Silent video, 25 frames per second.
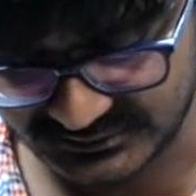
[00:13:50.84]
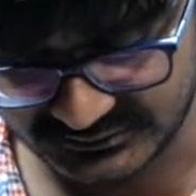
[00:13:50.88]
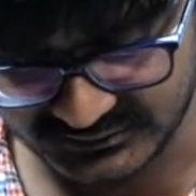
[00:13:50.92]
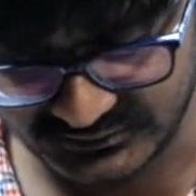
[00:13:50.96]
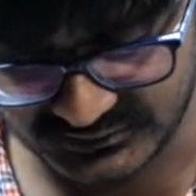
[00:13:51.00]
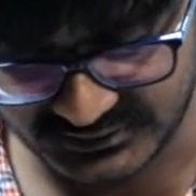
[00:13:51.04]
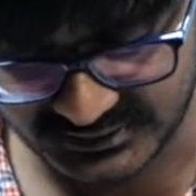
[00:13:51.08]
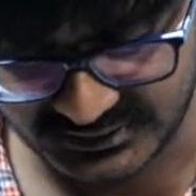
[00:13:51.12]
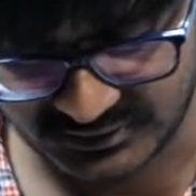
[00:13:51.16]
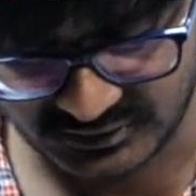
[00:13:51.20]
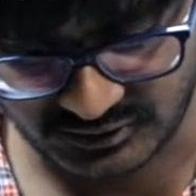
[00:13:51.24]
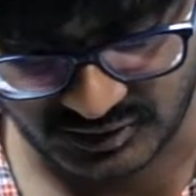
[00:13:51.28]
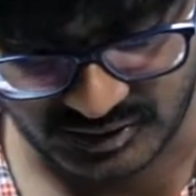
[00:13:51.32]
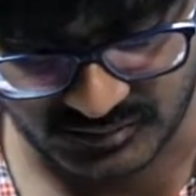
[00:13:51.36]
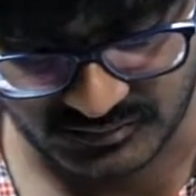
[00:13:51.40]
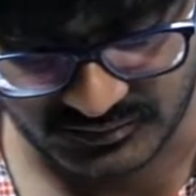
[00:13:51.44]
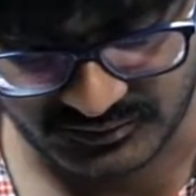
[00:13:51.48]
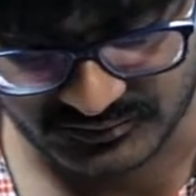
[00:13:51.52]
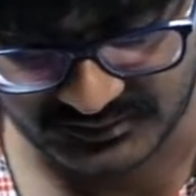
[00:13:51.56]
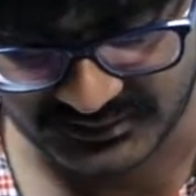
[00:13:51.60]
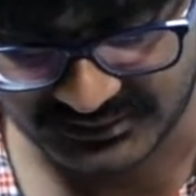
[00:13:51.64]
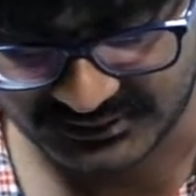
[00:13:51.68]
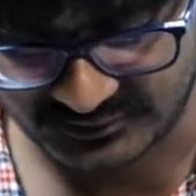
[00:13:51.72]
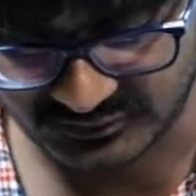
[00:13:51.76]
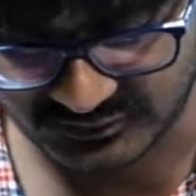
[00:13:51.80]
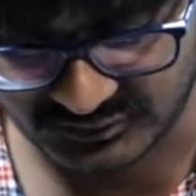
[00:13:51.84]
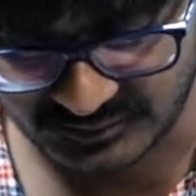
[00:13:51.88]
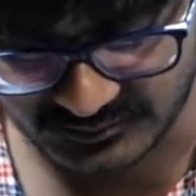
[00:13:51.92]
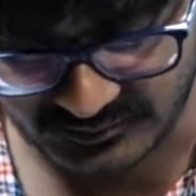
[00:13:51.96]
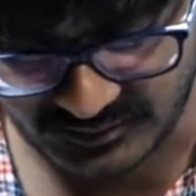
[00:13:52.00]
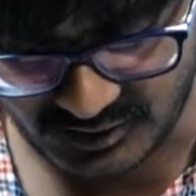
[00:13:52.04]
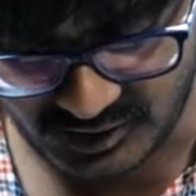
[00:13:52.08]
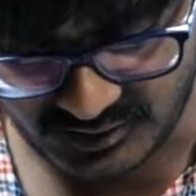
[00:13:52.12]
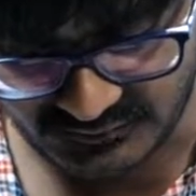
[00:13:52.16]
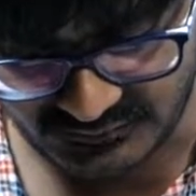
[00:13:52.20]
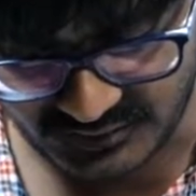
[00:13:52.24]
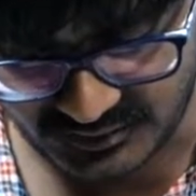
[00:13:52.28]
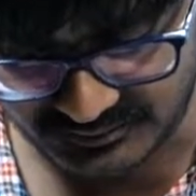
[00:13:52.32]
using a compound microscope
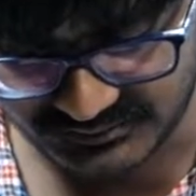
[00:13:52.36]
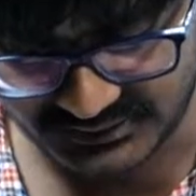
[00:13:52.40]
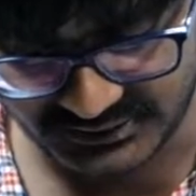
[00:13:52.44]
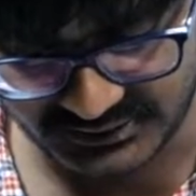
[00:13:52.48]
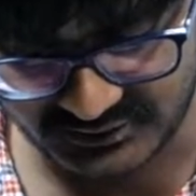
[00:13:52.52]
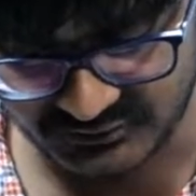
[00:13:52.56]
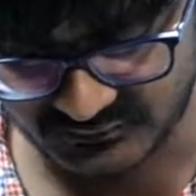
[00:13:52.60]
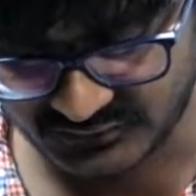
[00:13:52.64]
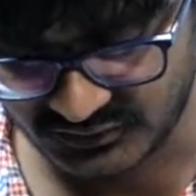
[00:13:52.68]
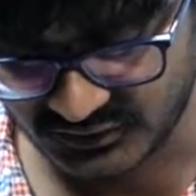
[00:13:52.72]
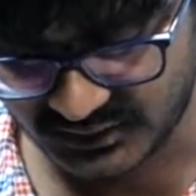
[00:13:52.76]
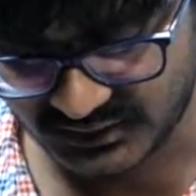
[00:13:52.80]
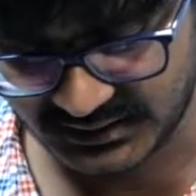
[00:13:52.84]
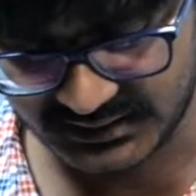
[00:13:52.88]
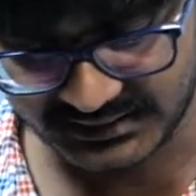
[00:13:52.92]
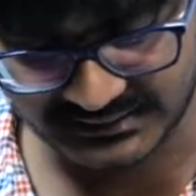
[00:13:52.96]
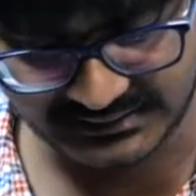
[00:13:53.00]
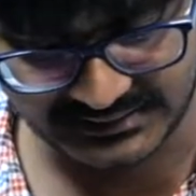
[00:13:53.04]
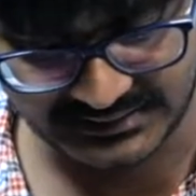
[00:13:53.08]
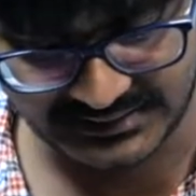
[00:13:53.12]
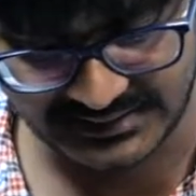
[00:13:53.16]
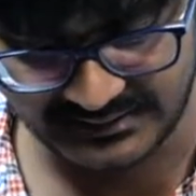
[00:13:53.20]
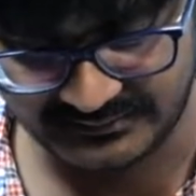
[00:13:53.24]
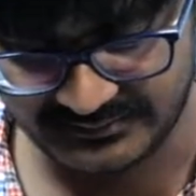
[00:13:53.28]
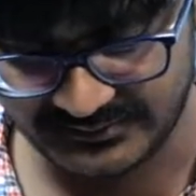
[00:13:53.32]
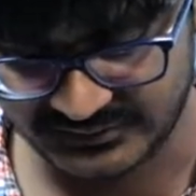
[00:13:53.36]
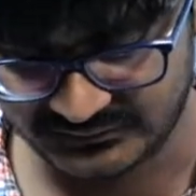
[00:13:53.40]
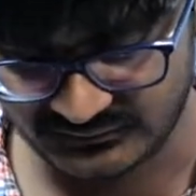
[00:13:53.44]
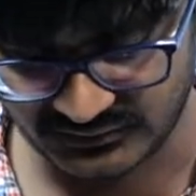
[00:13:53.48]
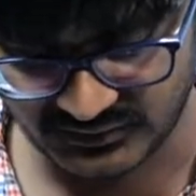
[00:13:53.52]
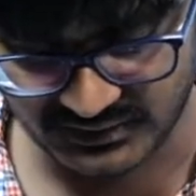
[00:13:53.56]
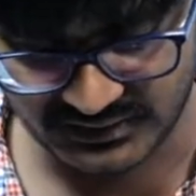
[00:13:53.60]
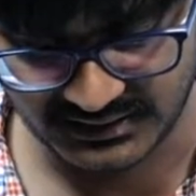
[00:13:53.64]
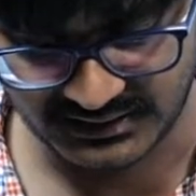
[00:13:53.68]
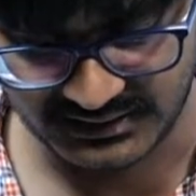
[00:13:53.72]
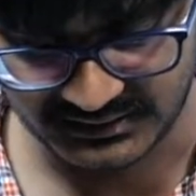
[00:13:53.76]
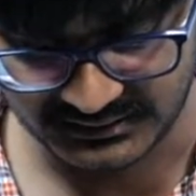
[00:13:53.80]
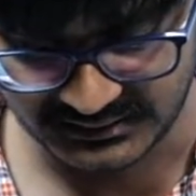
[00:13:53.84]
of objective focal length and eyepiece
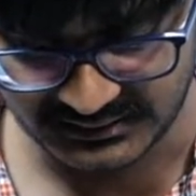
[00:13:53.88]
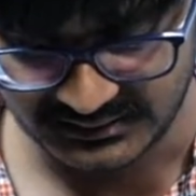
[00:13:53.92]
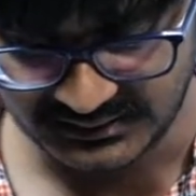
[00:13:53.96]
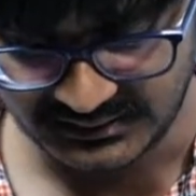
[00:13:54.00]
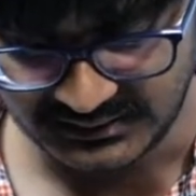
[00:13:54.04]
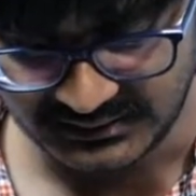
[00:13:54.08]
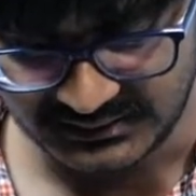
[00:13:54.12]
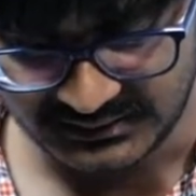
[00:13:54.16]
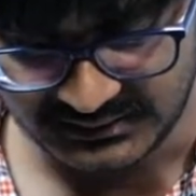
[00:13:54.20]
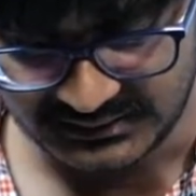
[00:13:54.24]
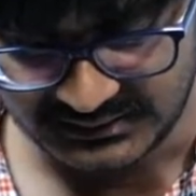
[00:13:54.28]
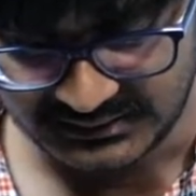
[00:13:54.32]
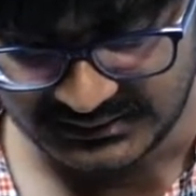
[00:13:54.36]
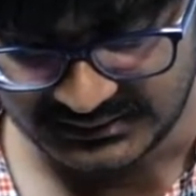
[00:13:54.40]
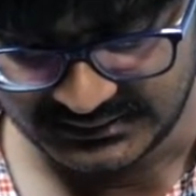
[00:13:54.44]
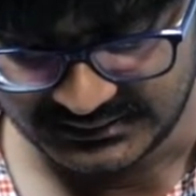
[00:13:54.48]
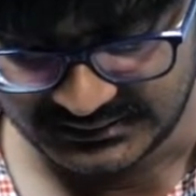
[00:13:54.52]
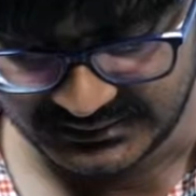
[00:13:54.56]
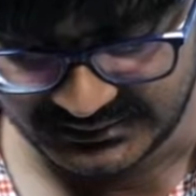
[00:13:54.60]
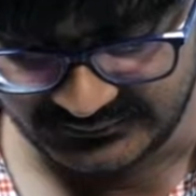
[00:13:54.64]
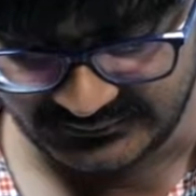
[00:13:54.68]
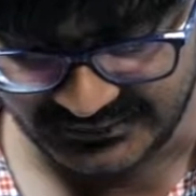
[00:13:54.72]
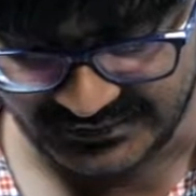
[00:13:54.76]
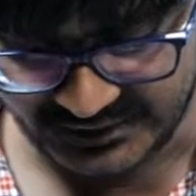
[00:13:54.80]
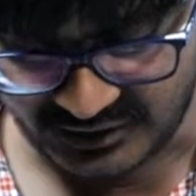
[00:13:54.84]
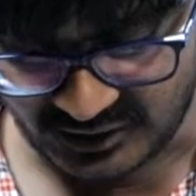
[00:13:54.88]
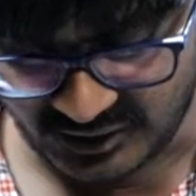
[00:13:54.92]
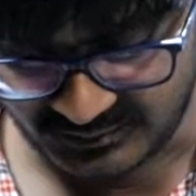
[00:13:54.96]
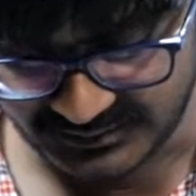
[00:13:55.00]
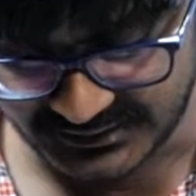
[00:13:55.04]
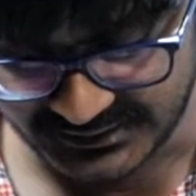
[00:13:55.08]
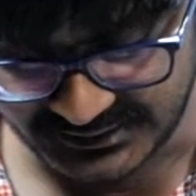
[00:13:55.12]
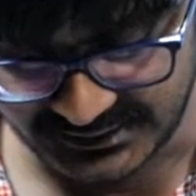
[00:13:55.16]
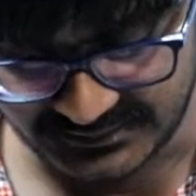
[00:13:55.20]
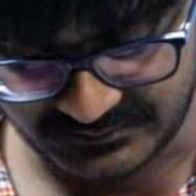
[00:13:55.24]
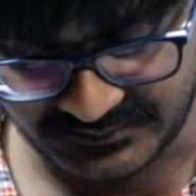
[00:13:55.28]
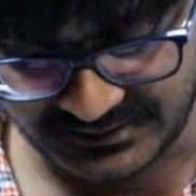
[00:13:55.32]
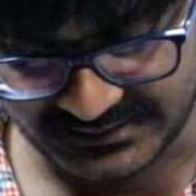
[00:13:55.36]
focal length when an
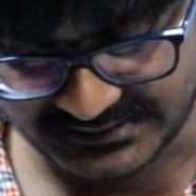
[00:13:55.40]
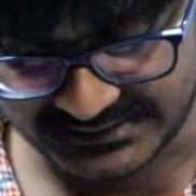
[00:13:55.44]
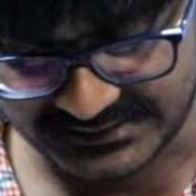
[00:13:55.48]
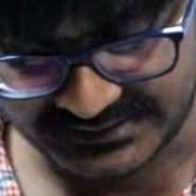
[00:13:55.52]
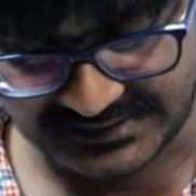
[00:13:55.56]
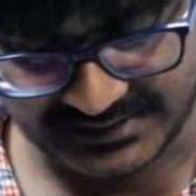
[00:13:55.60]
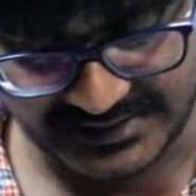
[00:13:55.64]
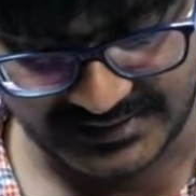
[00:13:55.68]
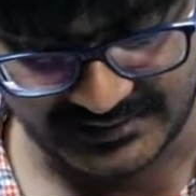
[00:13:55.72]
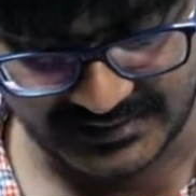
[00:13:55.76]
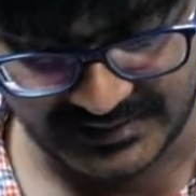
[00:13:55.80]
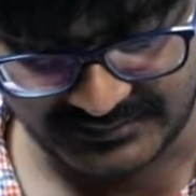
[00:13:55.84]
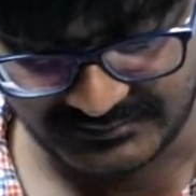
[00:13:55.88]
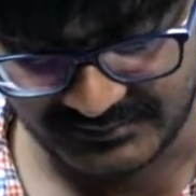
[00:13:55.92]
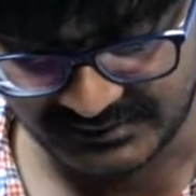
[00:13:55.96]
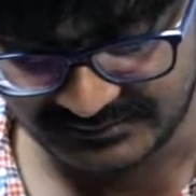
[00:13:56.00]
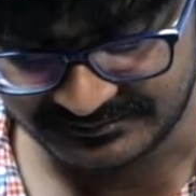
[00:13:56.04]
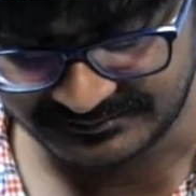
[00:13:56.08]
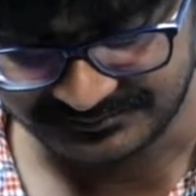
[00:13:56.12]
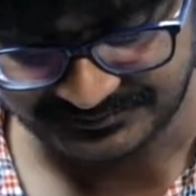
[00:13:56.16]
object is placed at 9 mm